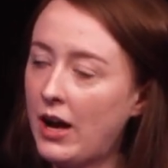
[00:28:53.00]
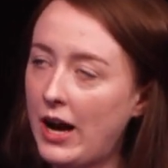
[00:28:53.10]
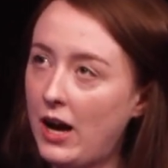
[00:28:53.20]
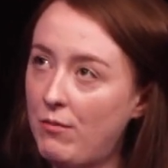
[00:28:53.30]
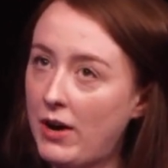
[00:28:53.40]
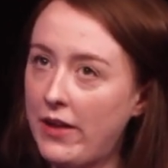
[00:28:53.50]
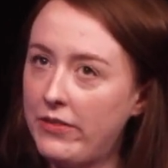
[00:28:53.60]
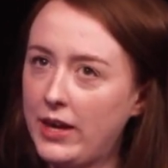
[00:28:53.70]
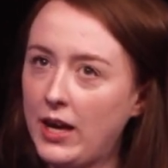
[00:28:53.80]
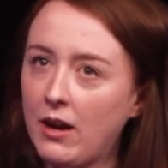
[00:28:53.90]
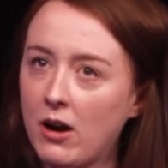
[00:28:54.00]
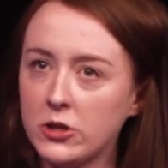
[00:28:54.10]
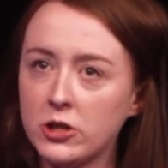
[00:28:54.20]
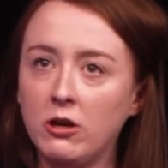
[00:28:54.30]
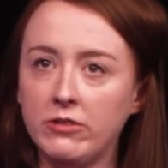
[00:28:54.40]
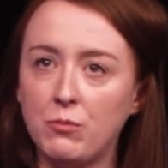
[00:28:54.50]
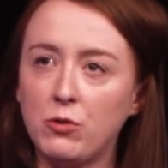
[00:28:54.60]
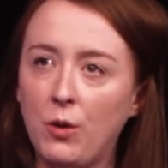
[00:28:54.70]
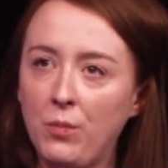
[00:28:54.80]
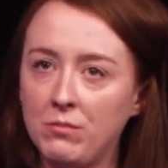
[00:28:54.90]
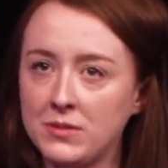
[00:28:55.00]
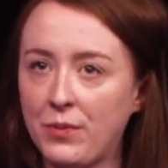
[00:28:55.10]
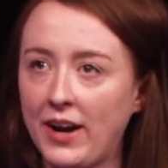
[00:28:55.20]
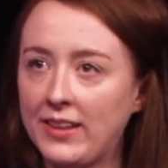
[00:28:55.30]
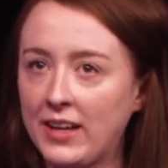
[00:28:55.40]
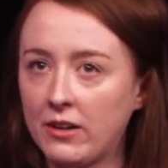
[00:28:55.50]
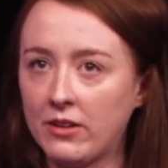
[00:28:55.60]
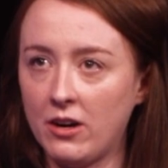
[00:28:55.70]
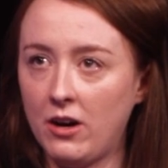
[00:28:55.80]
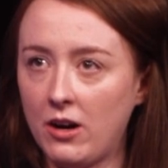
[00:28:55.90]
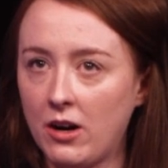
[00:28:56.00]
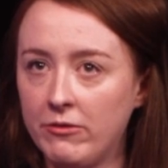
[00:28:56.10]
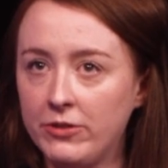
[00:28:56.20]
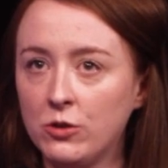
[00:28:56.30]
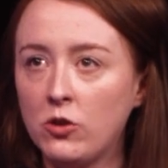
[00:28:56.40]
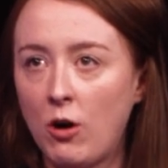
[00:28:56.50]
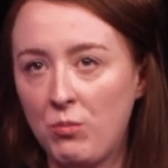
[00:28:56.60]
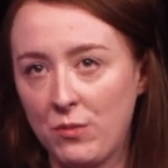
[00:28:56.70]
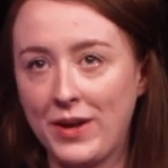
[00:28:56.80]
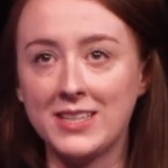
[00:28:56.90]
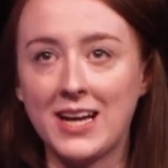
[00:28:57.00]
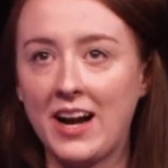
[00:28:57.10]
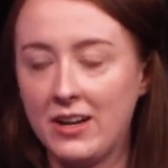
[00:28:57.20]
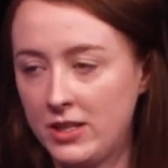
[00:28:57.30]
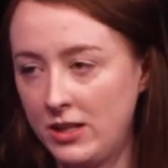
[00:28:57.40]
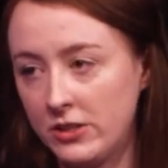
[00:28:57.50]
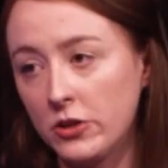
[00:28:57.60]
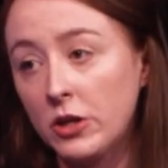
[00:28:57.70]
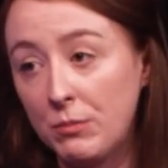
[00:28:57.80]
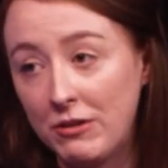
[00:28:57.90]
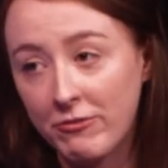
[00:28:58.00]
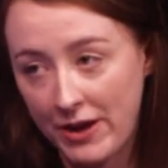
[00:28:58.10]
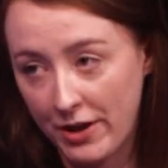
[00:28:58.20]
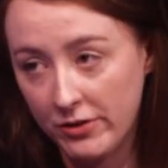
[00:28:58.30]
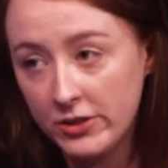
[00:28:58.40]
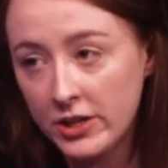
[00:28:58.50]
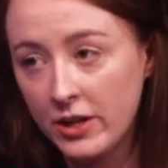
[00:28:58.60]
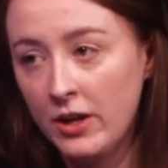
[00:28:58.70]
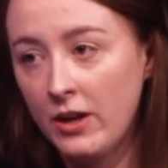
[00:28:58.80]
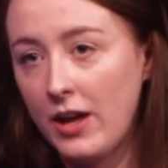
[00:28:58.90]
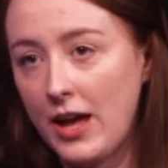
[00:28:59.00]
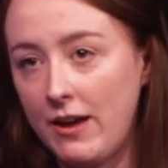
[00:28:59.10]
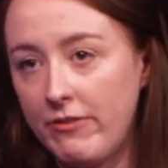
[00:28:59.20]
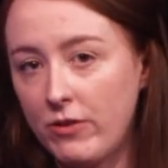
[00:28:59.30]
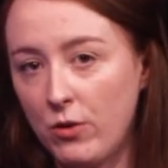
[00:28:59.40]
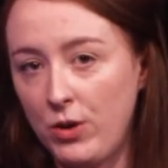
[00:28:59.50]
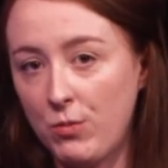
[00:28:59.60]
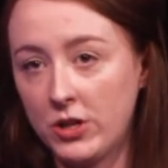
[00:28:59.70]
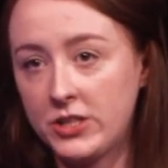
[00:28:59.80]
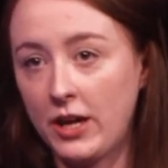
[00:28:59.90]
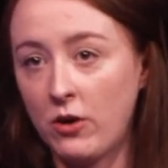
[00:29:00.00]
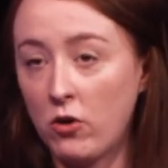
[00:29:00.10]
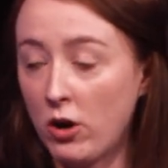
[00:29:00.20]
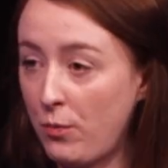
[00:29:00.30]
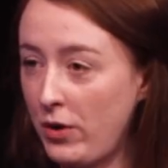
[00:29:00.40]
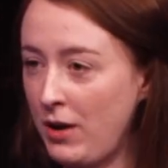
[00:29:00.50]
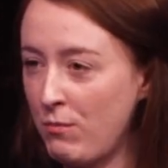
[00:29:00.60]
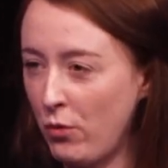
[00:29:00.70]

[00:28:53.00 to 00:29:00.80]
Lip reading: and they are solving problems, but I think there are real complementarities that could be found if we were to incorporate